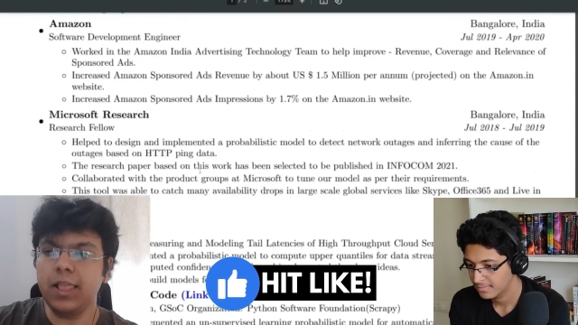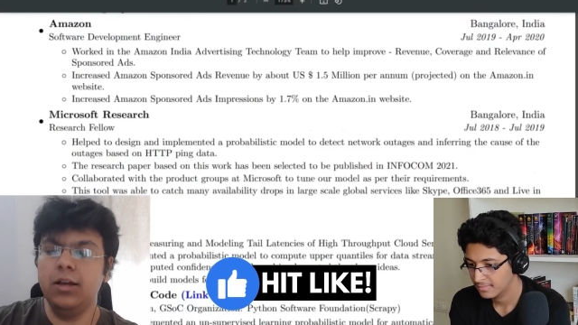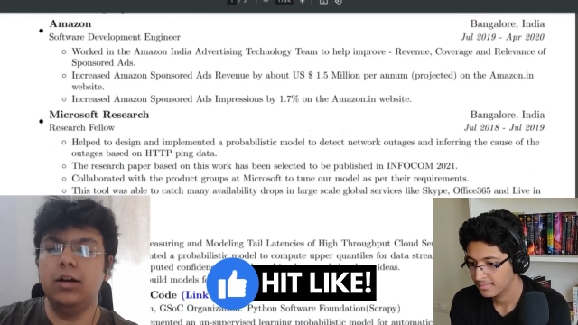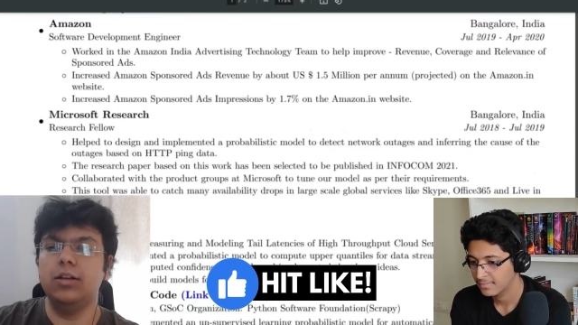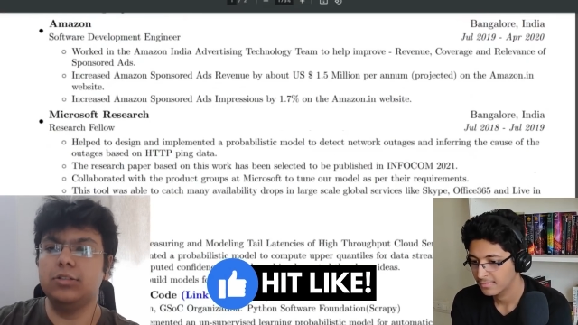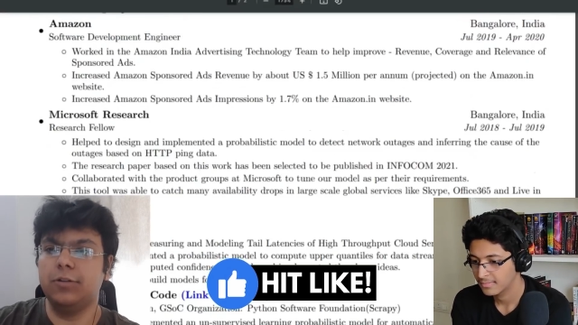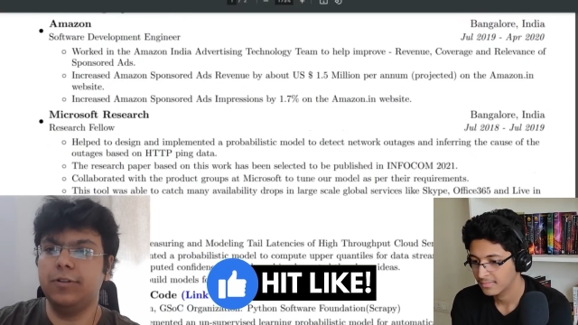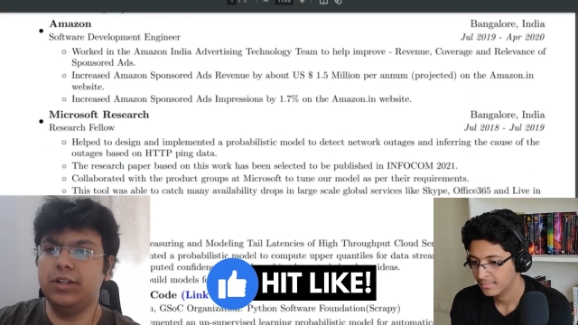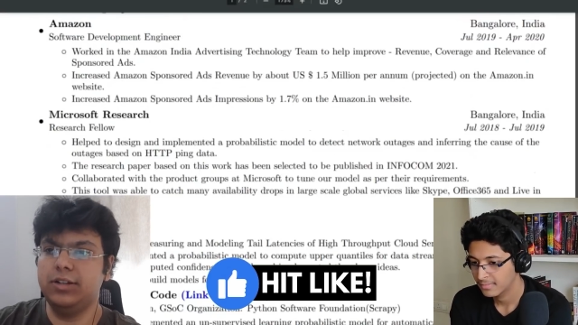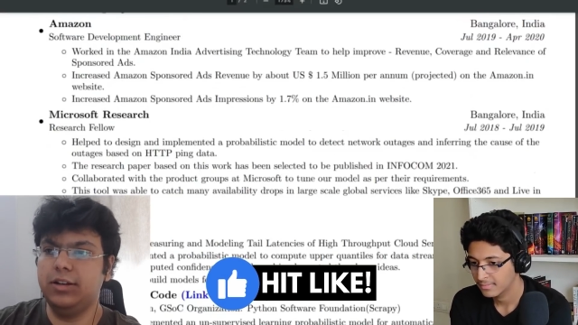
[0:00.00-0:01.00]
Speaker 1: uh,
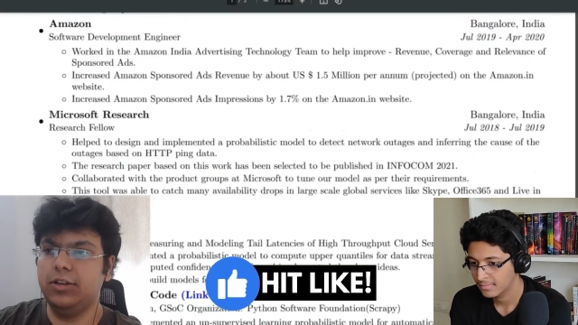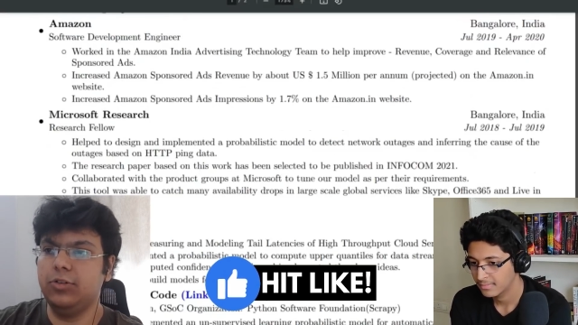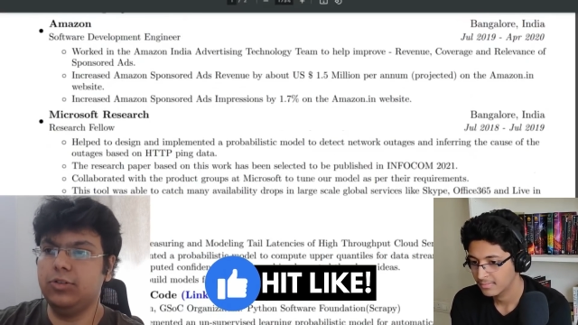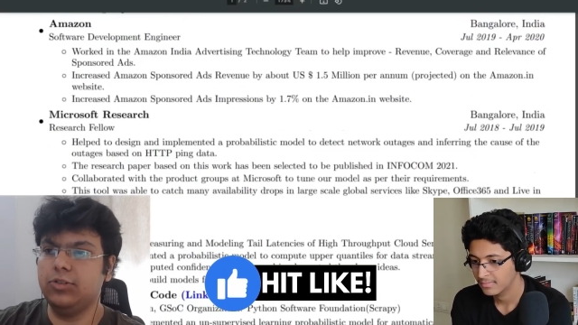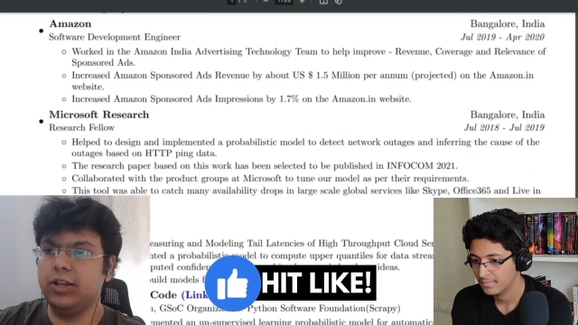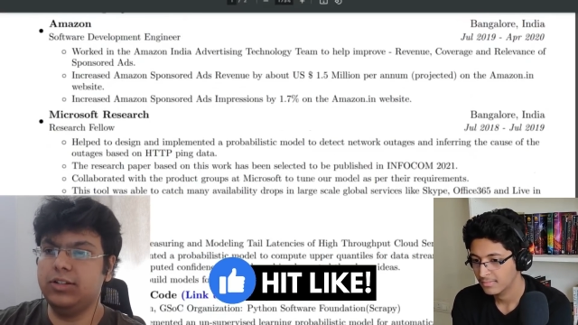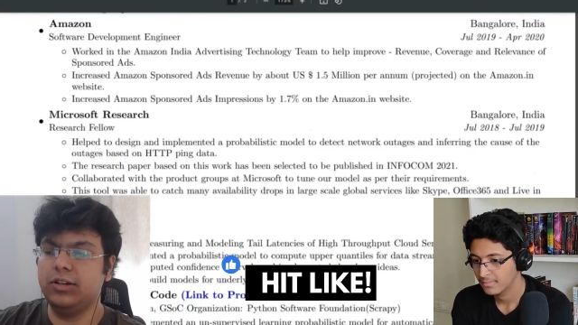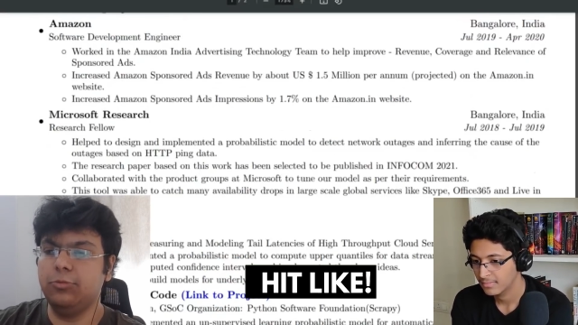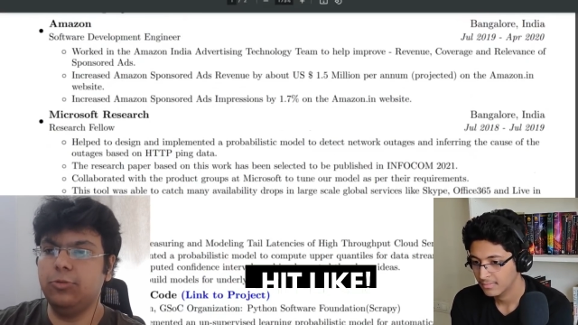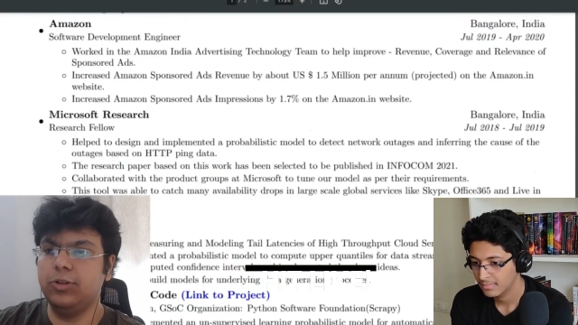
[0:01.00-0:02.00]
software engineering role so i just
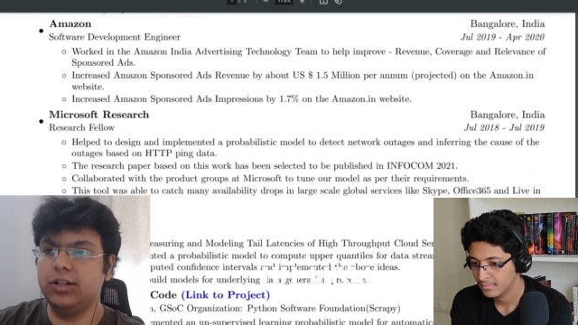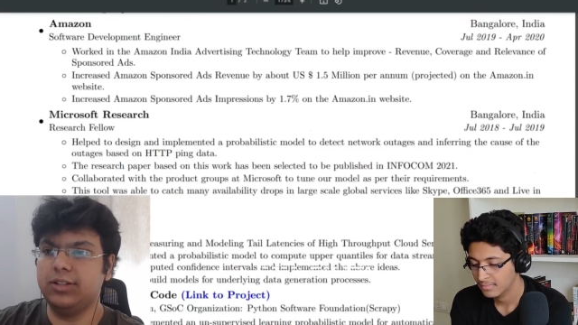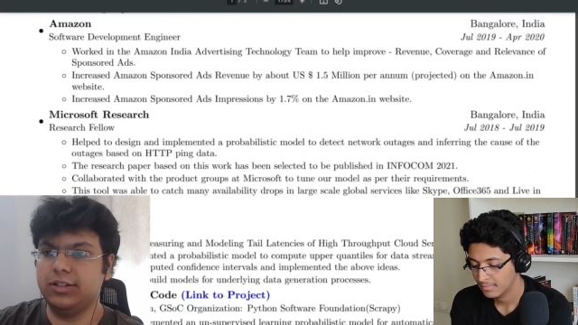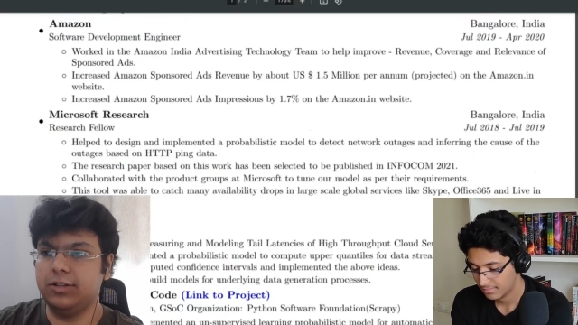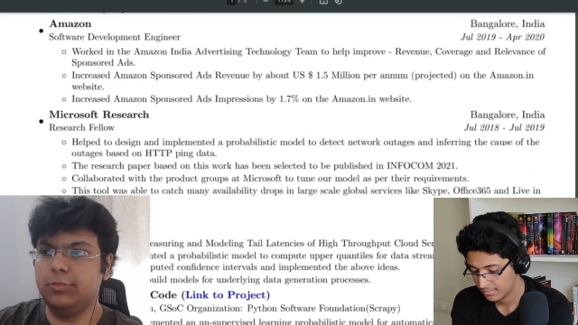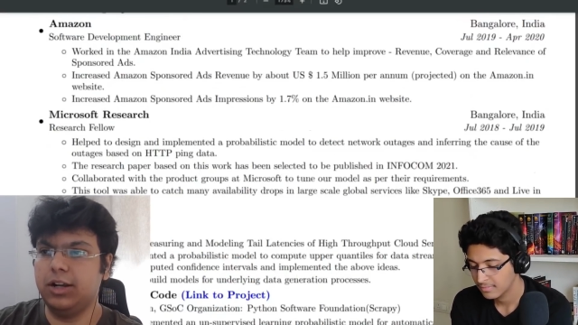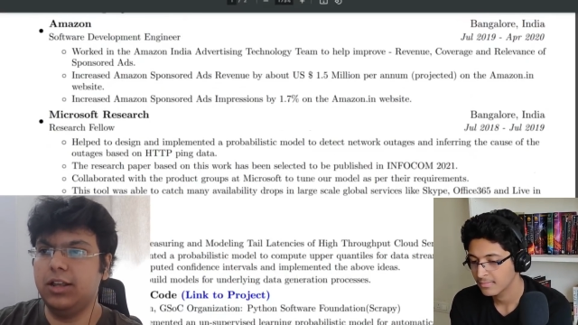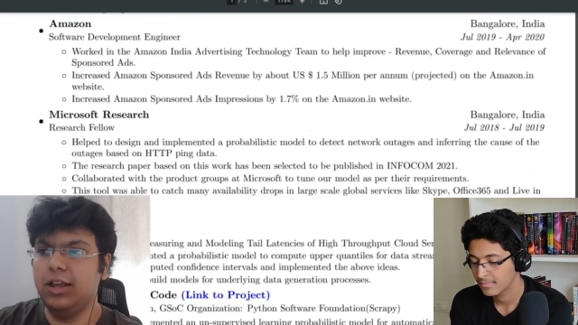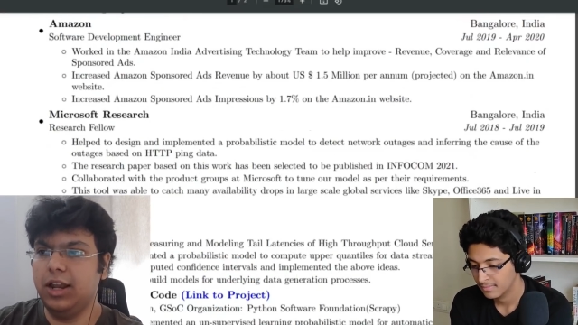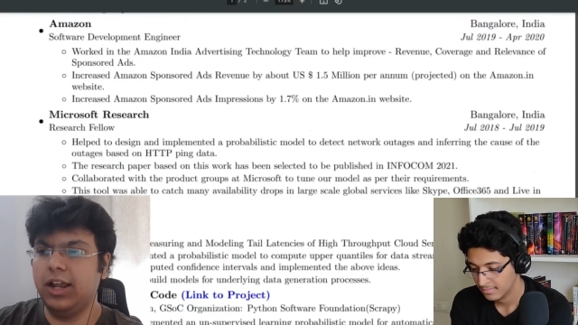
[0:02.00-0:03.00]
removed that section but
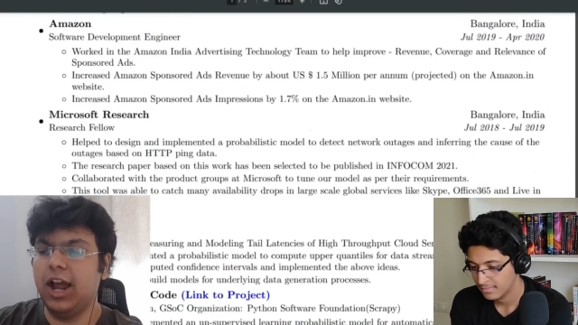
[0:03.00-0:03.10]
like